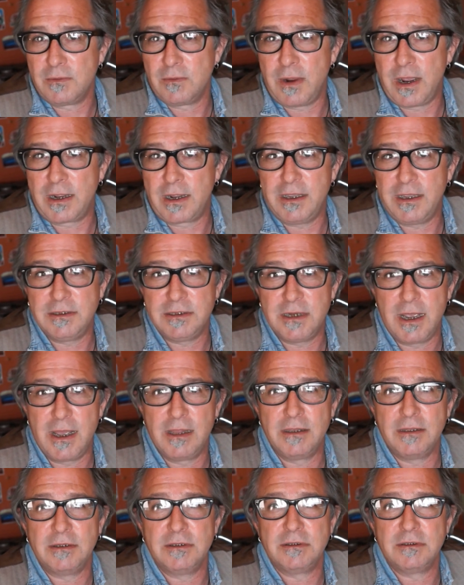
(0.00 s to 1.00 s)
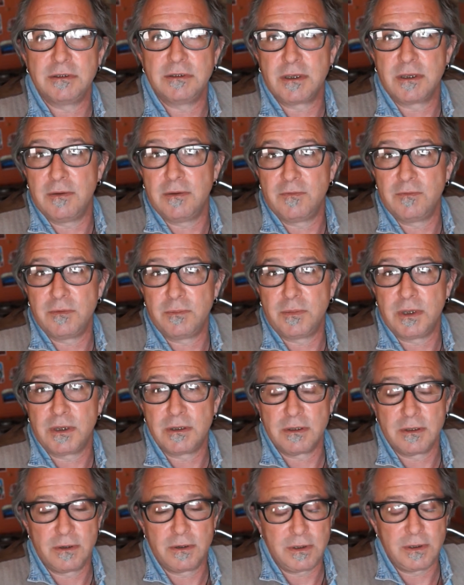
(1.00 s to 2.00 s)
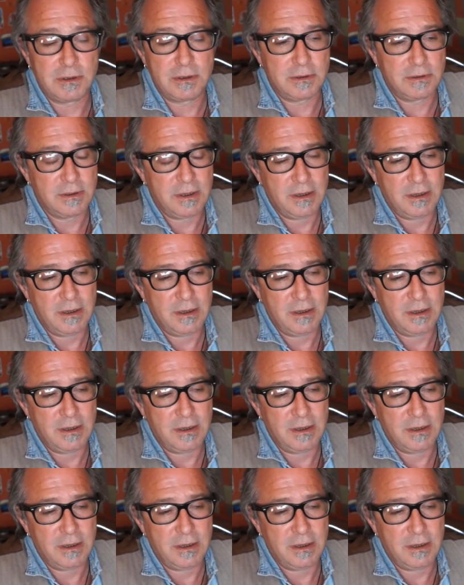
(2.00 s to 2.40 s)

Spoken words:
wacky challenge to come from Nickelodeon,